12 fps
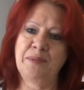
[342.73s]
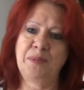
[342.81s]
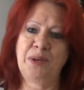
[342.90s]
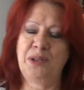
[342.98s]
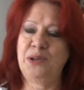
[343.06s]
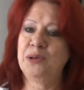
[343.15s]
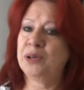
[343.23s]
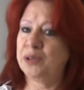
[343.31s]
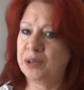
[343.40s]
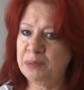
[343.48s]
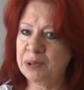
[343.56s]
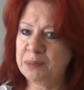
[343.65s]
whether you
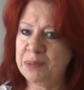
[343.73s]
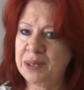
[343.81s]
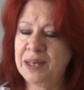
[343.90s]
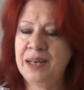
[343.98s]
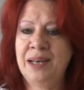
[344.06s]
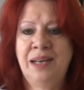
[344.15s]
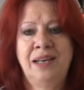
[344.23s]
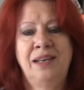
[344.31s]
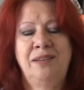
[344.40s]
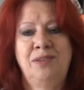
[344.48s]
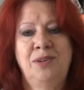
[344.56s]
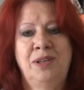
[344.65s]
agree with me,
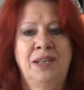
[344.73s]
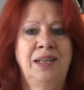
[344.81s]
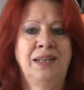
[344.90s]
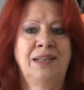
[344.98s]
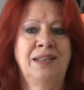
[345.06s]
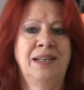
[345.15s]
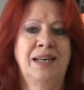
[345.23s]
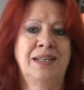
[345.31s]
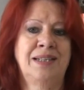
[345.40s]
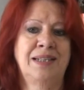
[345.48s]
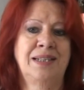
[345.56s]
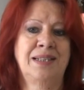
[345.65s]
if you think
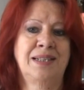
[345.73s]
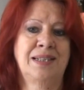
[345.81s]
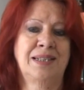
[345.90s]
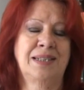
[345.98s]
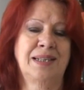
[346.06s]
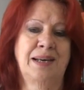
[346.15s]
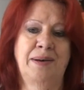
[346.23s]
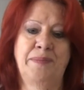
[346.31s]
that it's